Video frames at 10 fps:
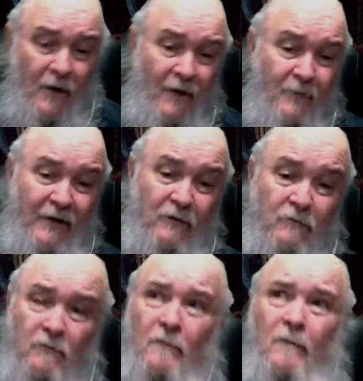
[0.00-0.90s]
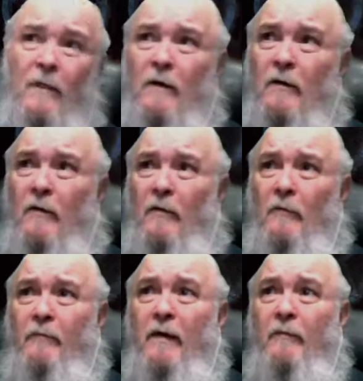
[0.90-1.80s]
I mean,
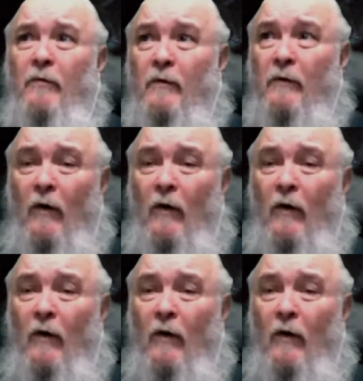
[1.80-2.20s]
people are